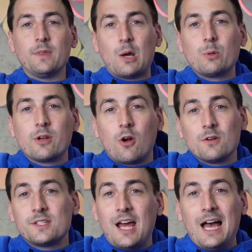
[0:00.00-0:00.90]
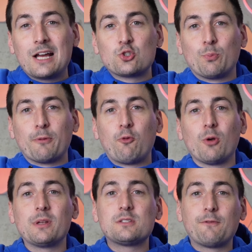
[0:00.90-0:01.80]
in regards to actual
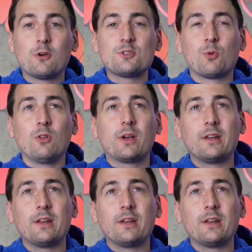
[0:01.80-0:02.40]
performance, first we're looking at